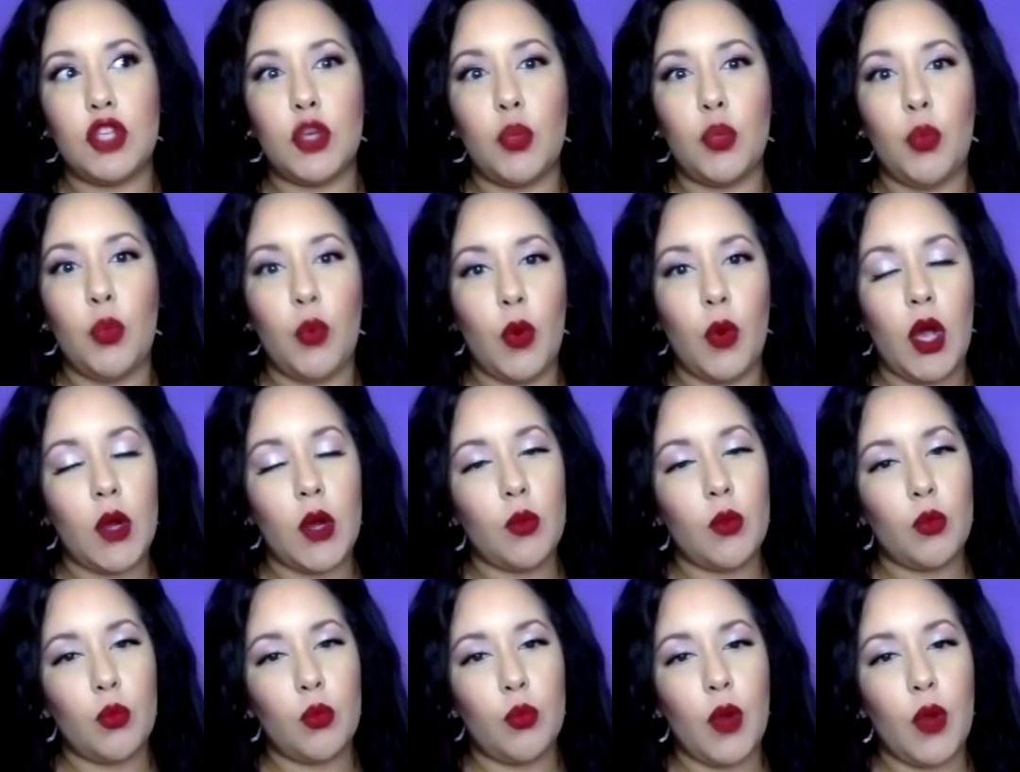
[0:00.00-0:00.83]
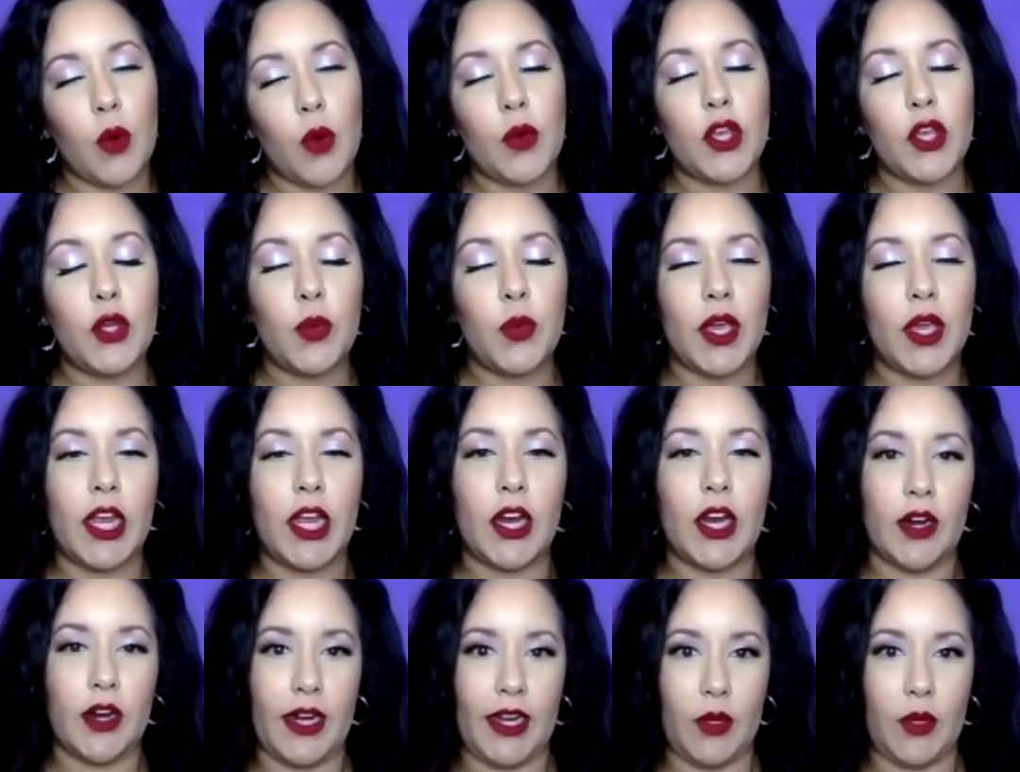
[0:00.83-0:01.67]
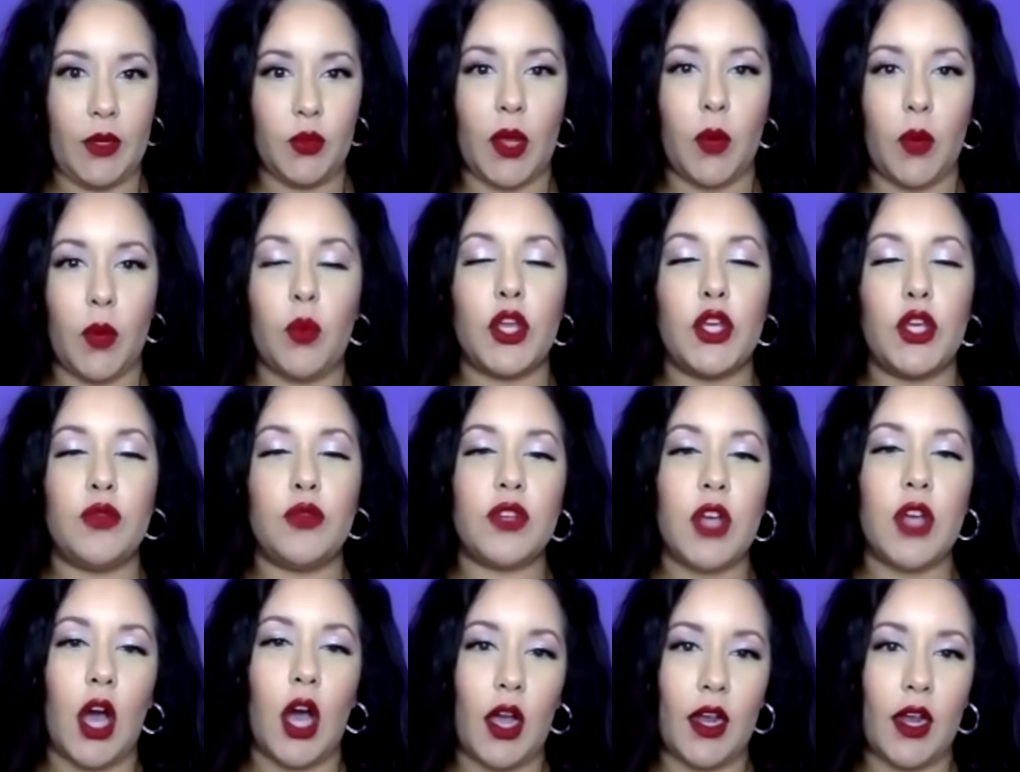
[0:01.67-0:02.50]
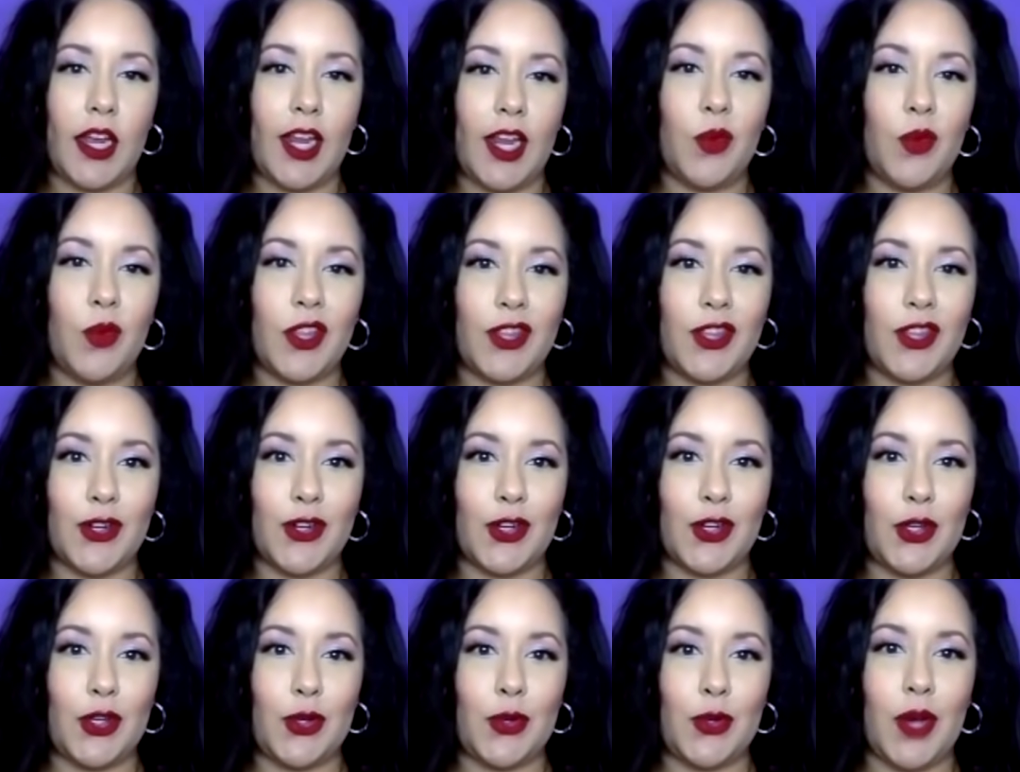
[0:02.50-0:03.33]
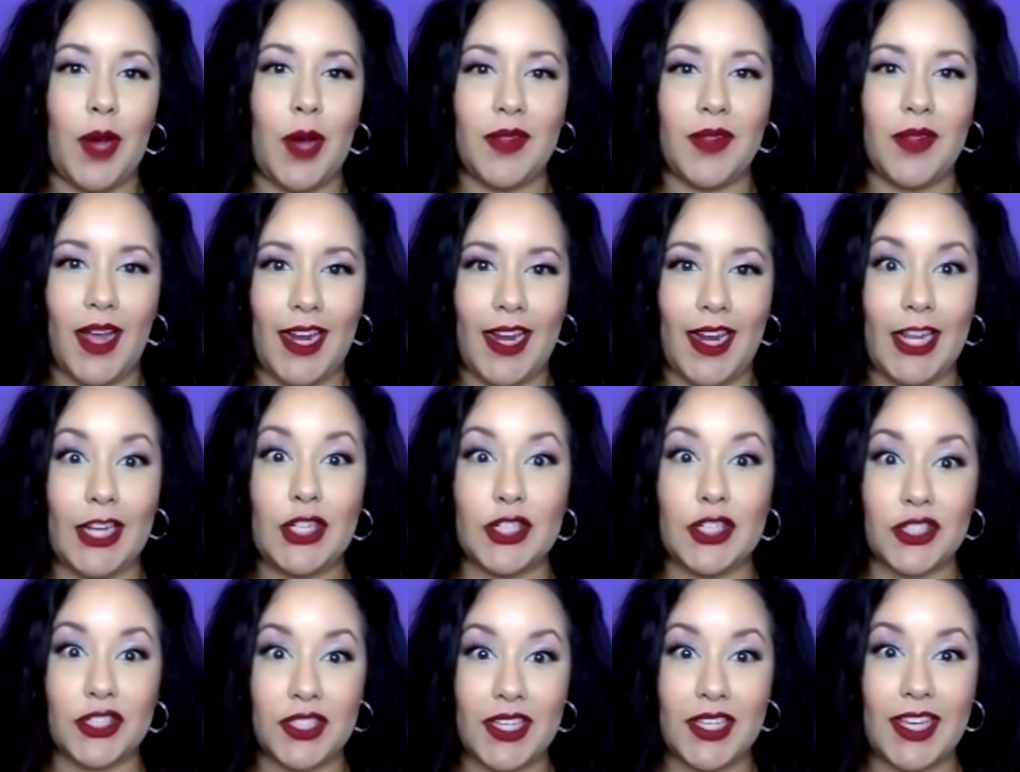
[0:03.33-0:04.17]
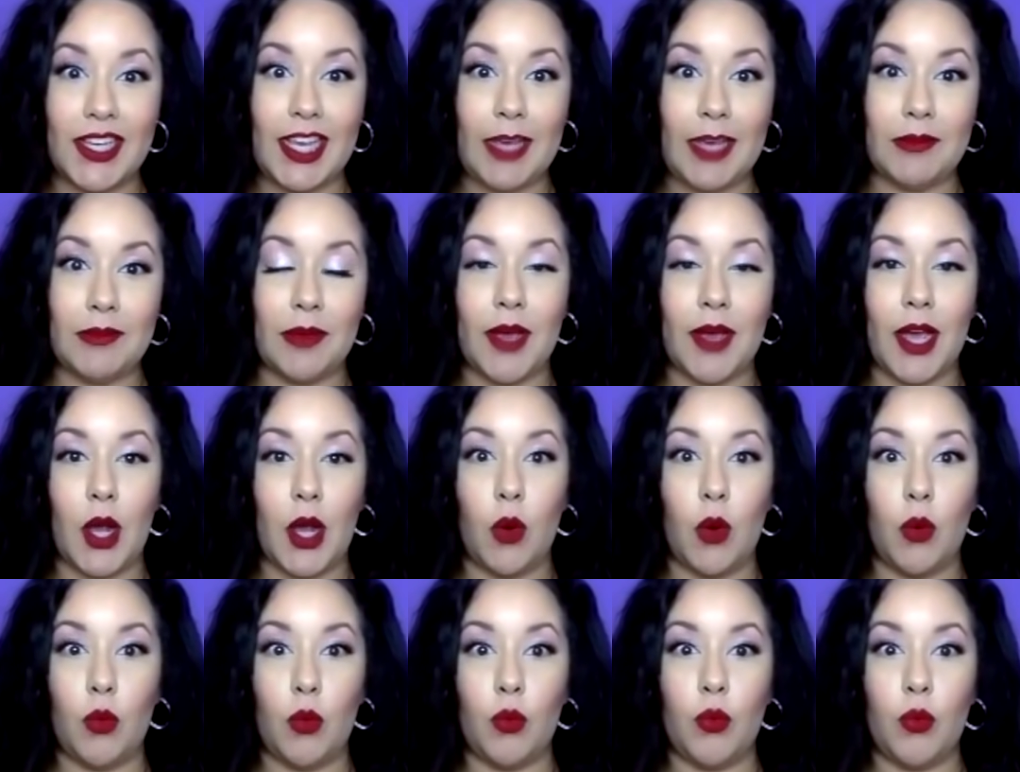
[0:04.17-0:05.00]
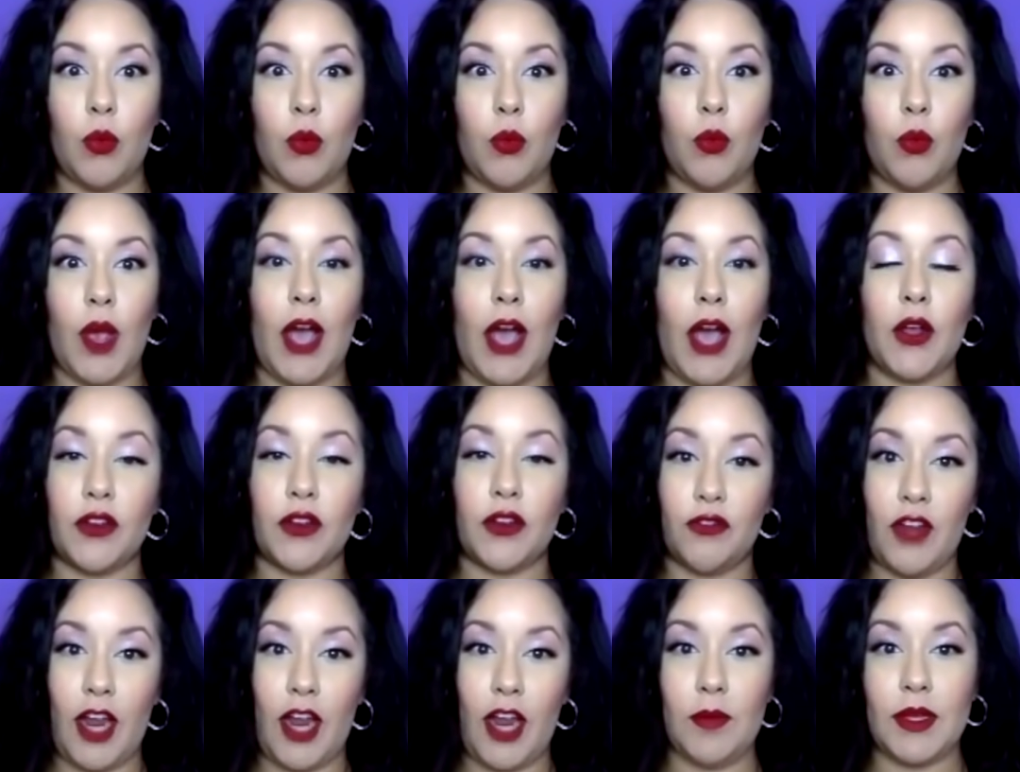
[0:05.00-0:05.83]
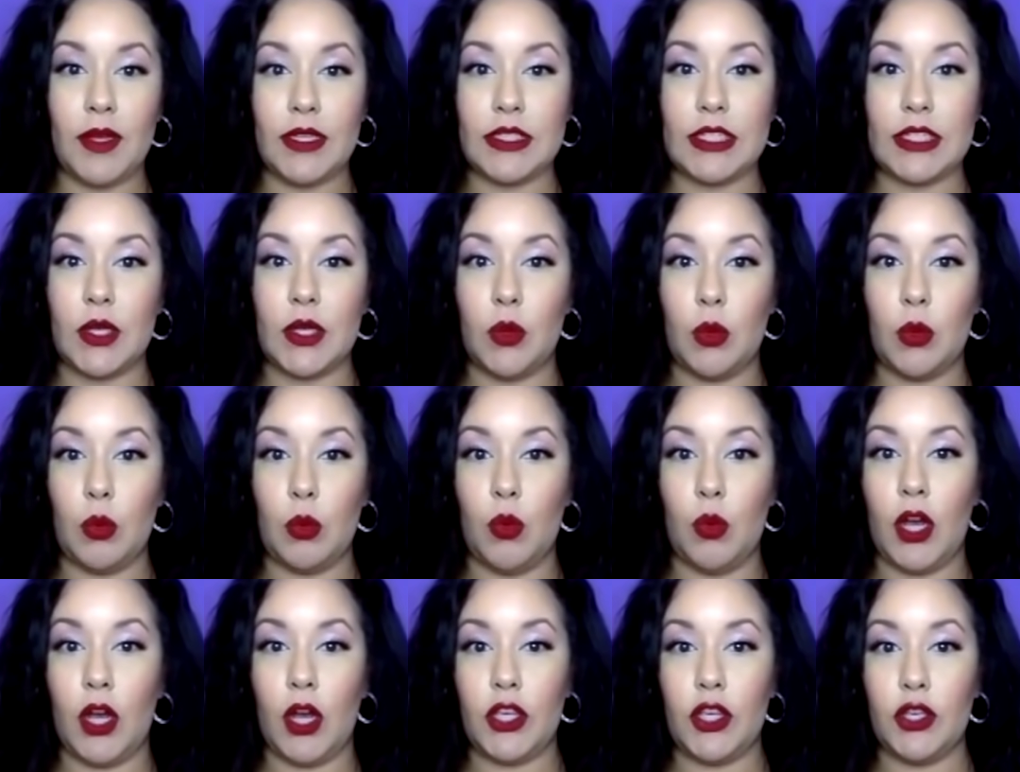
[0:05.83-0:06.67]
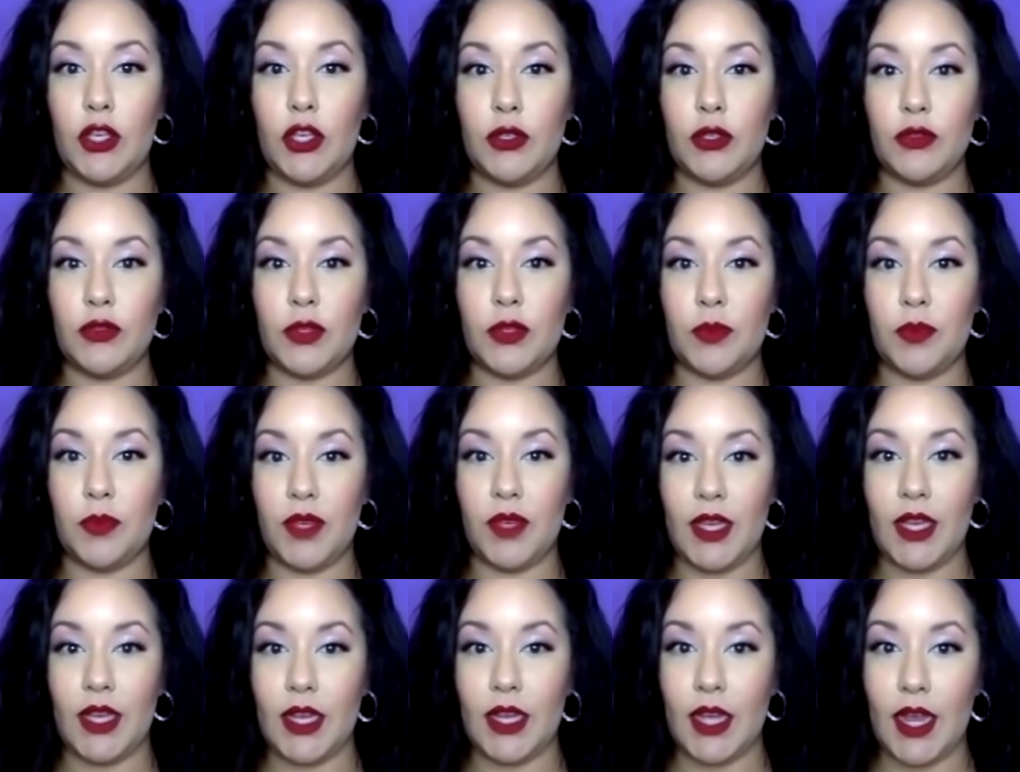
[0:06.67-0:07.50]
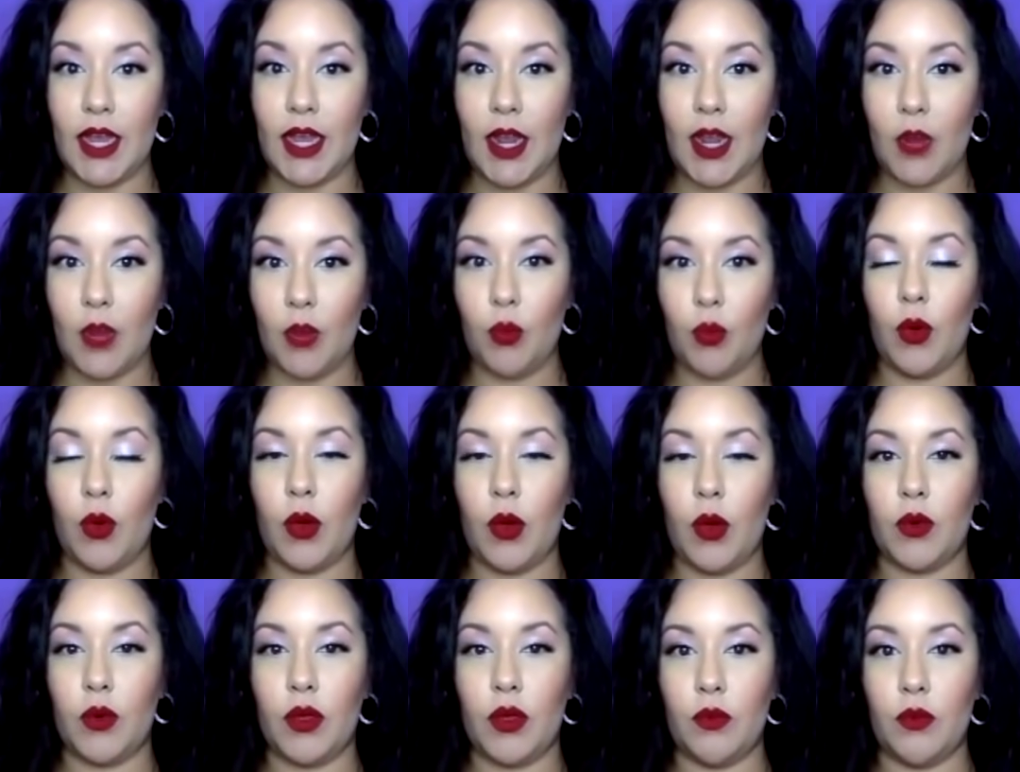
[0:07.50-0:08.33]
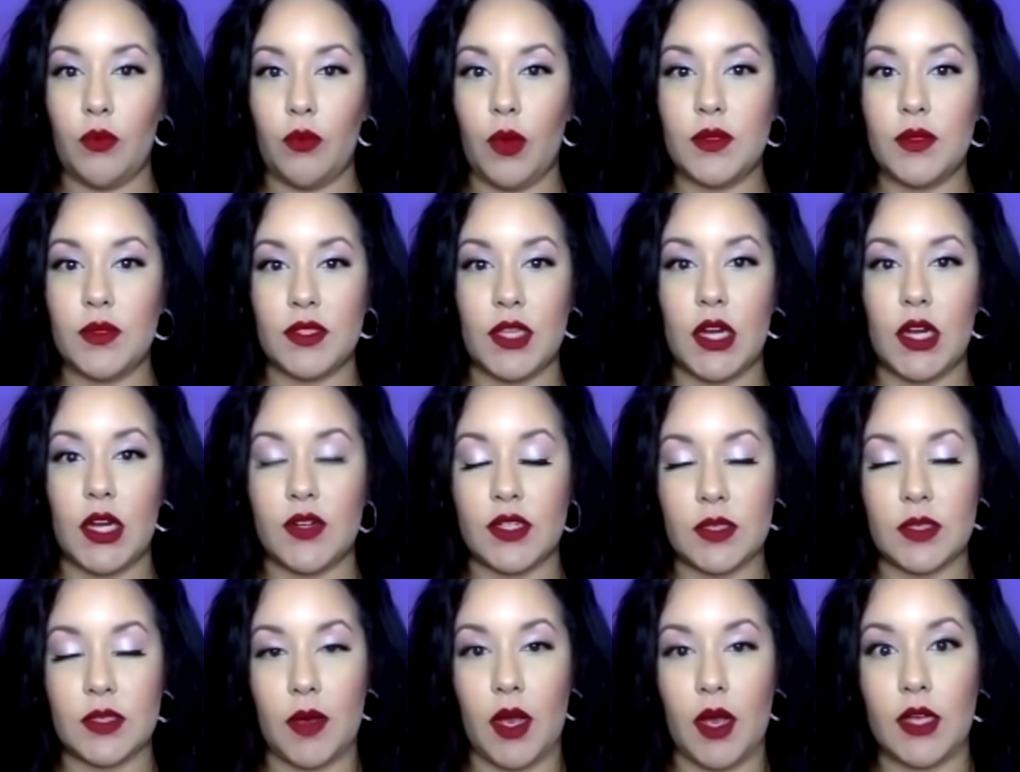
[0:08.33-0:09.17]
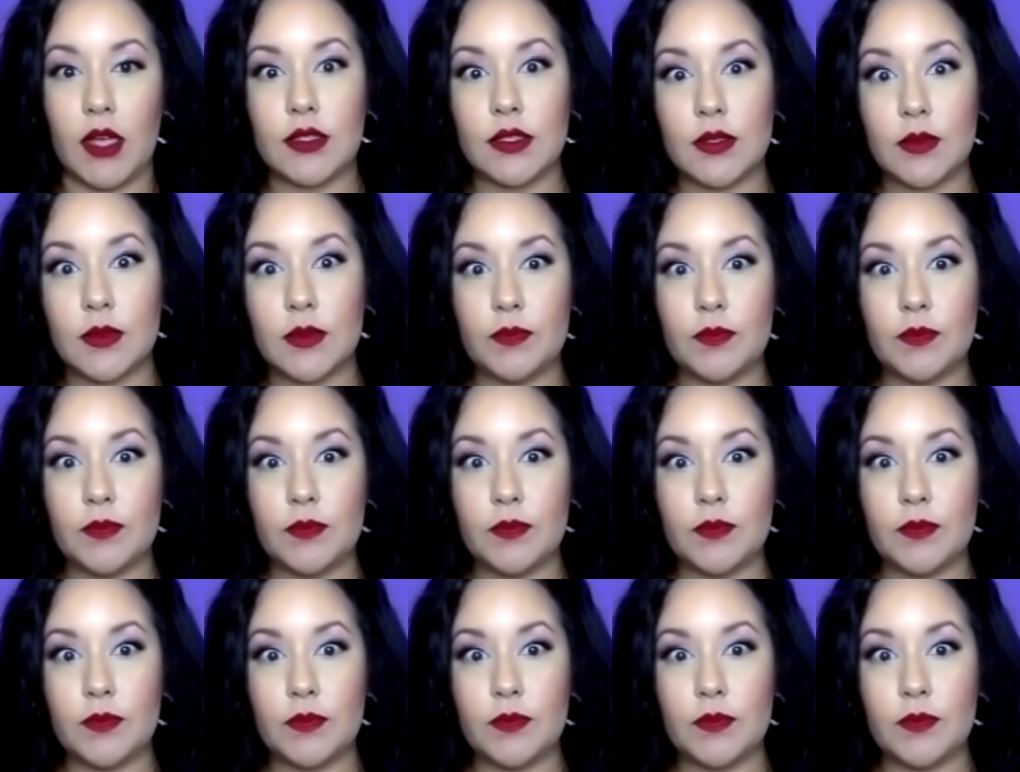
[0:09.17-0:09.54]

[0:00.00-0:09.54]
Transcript: What were you hearing? Like, were you talking with your new upline and your team about how your family didn't want you to be in it, and what was their response?